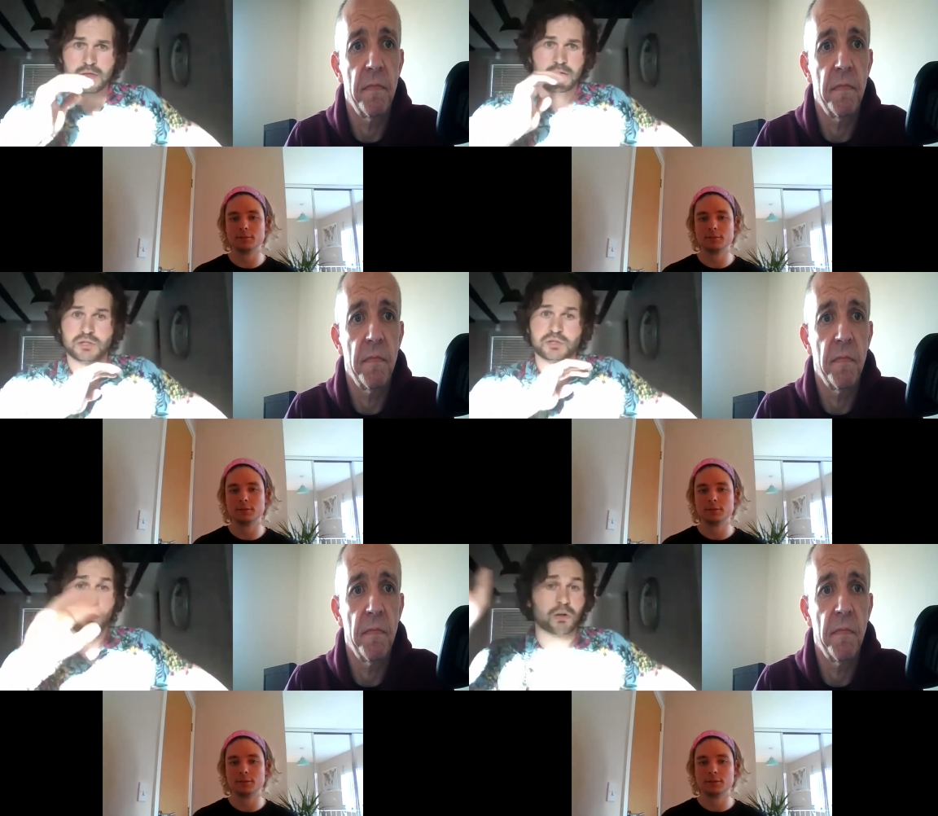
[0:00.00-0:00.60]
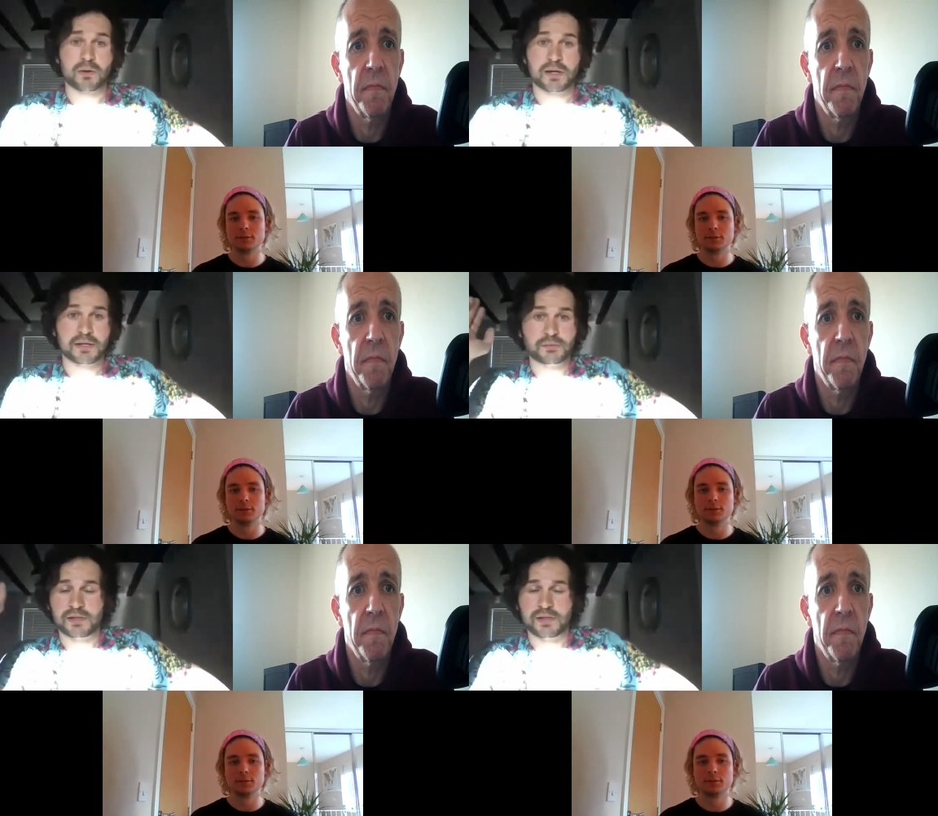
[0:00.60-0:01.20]
Speaker 1: and you go all the way and
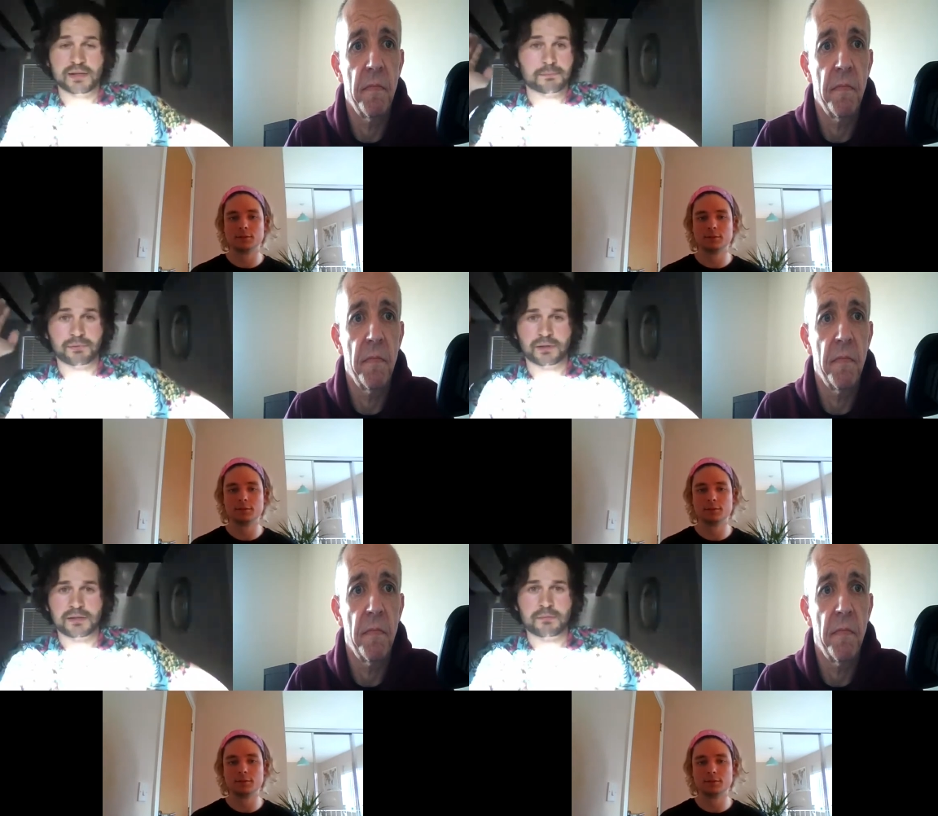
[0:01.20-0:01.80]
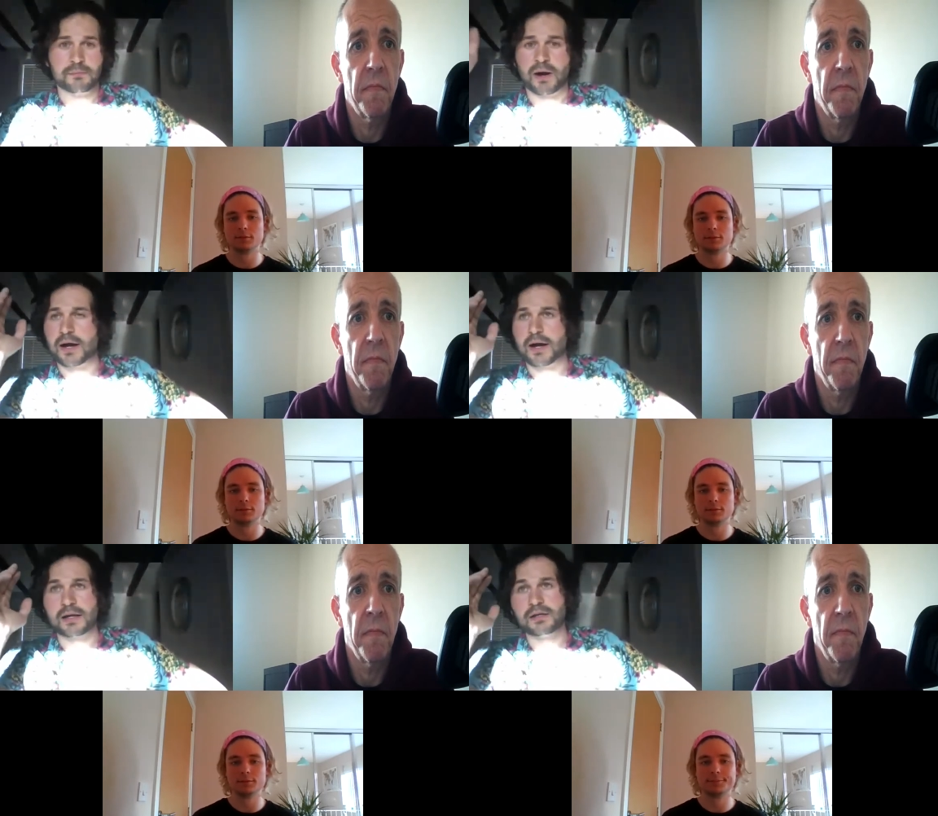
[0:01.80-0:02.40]
you win it, brilliant. But
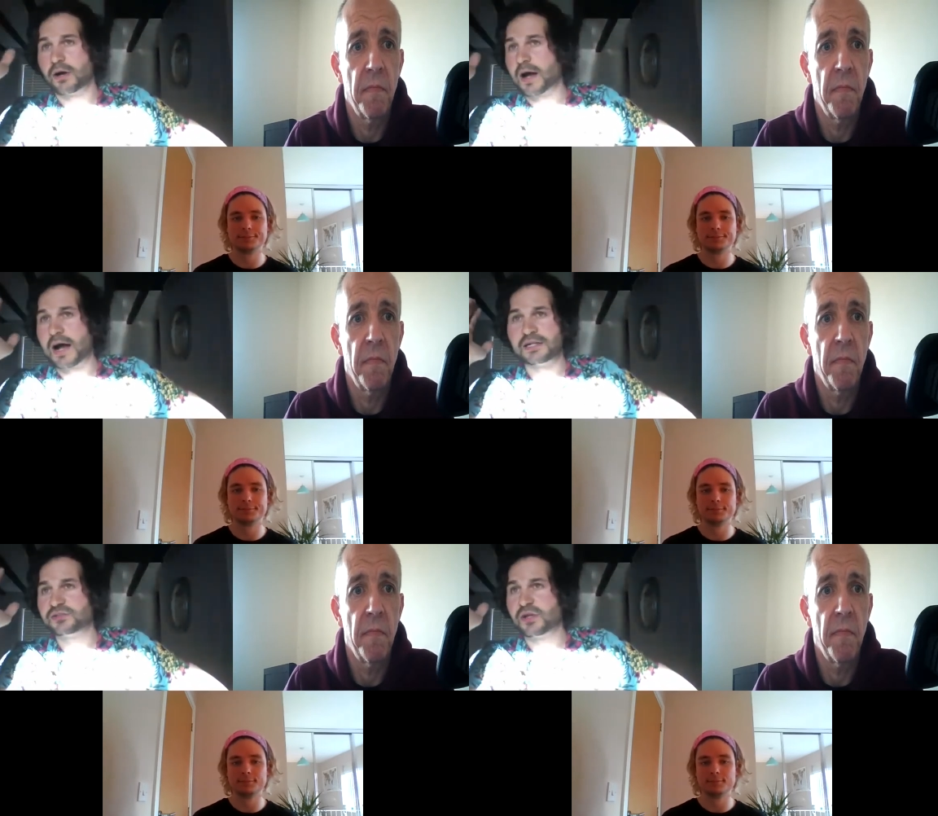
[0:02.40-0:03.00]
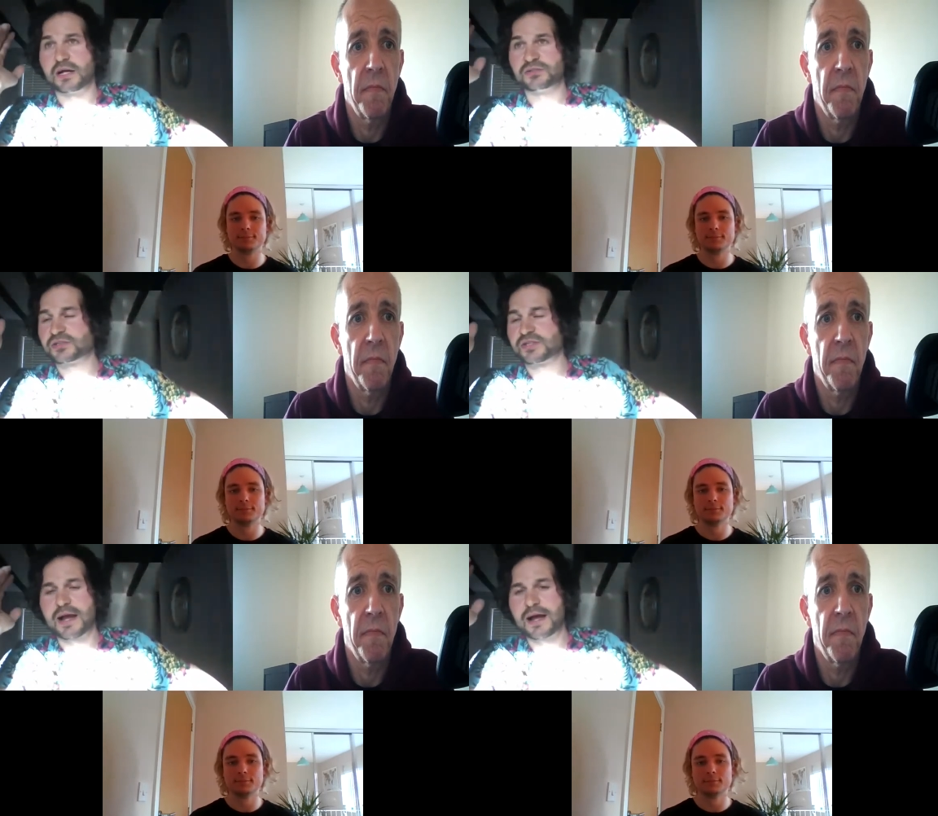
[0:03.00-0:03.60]
you know, I, I
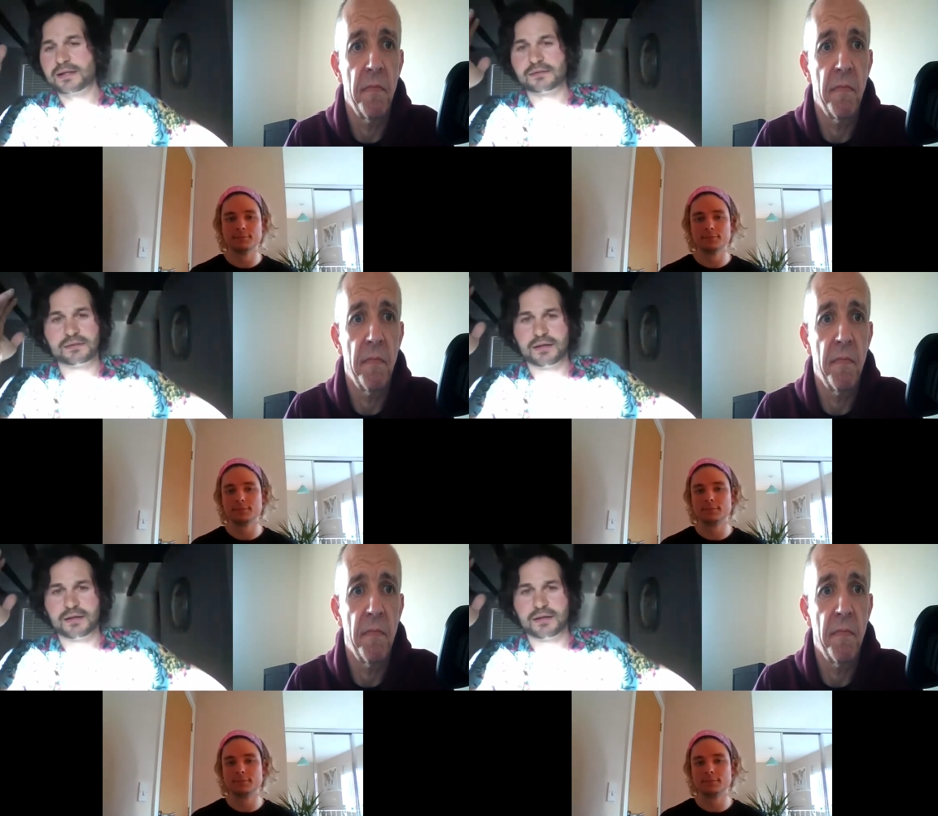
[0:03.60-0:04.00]
just can't,